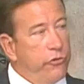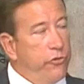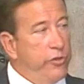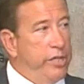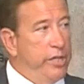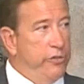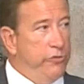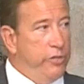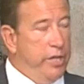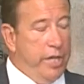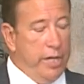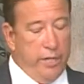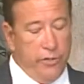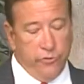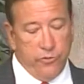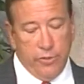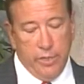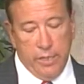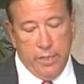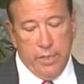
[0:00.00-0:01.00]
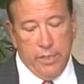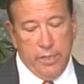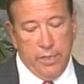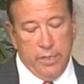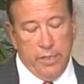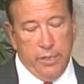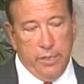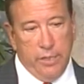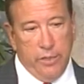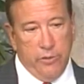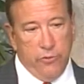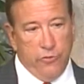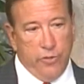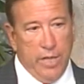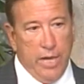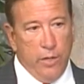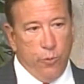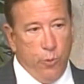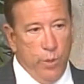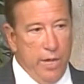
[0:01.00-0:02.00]
these days, is
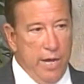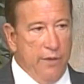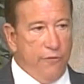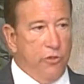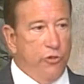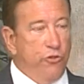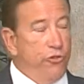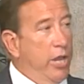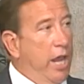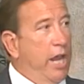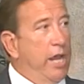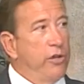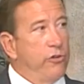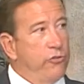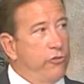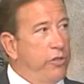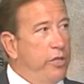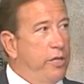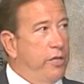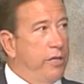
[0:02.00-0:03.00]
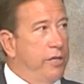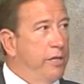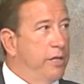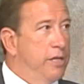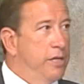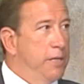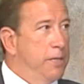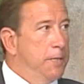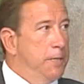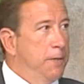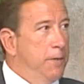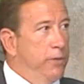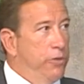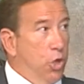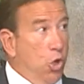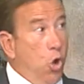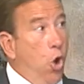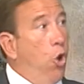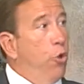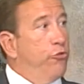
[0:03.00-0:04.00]
that we have to change the
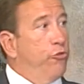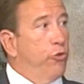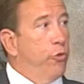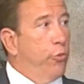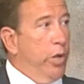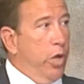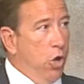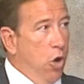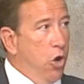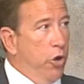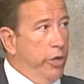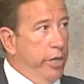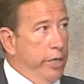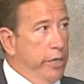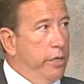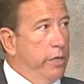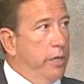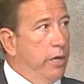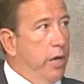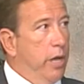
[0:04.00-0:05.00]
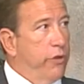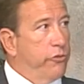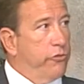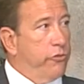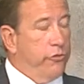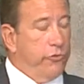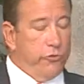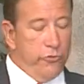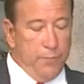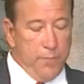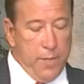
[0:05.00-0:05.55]
culture regarding concussions.